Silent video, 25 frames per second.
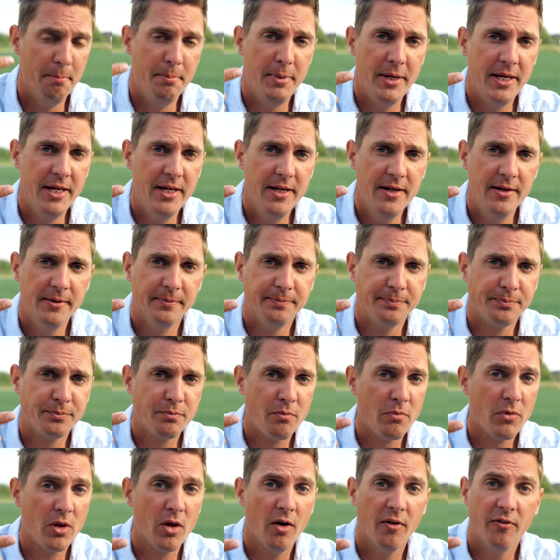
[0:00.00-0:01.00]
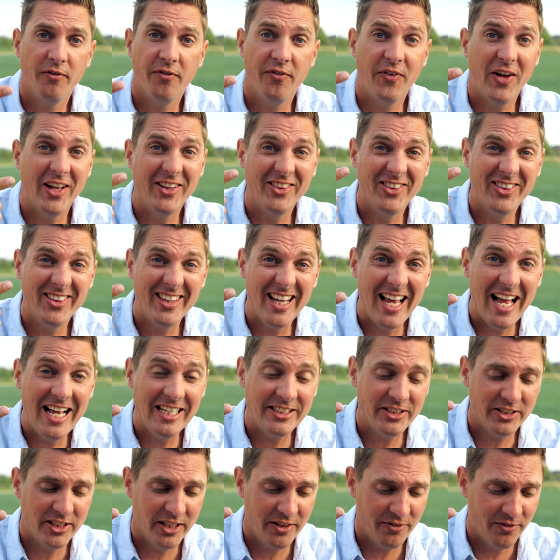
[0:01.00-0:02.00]
B,
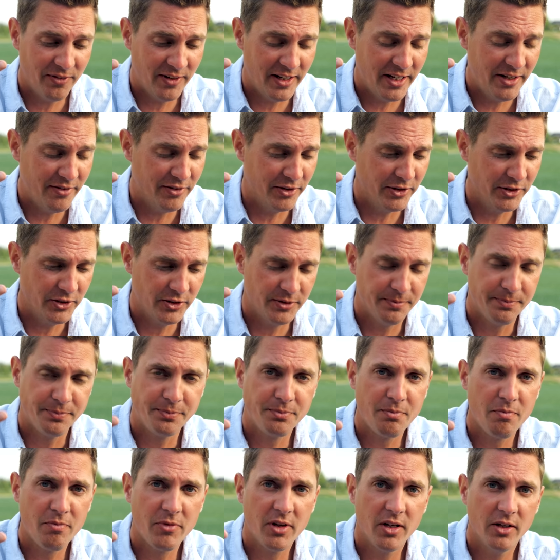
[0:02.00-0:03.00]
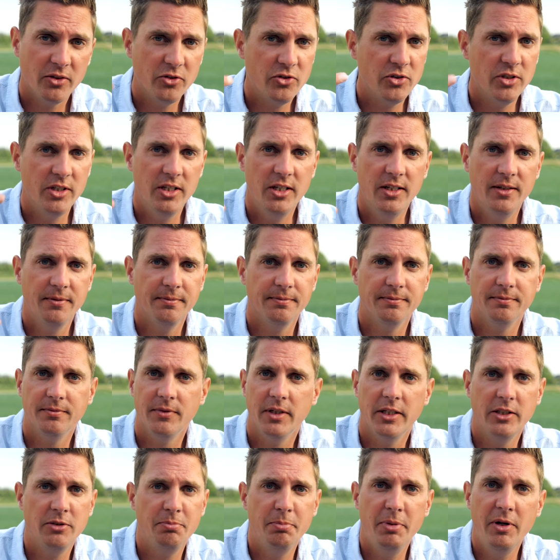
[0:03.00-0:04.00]
fantastic flavors. C,
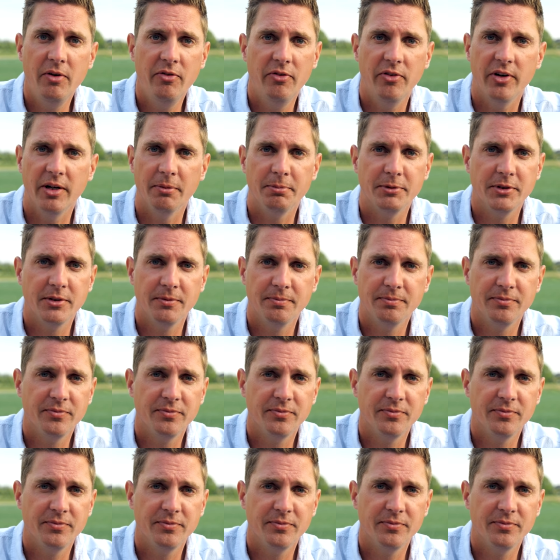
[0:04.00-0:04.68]
it's beef ribs.